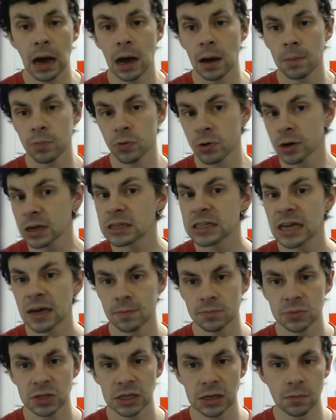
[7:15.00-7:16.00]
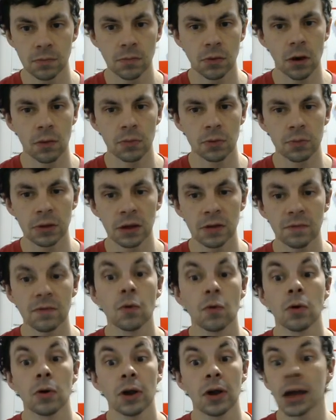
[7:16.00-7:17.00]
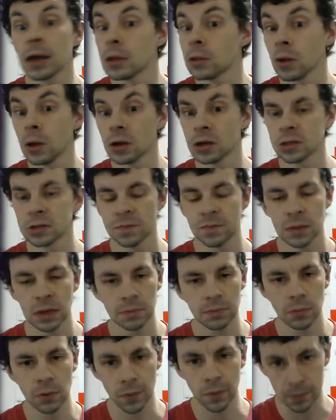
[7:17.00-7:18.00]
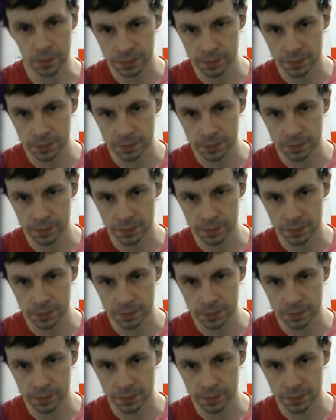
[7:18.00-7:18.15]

pretty tempting, probably, for a lot of people.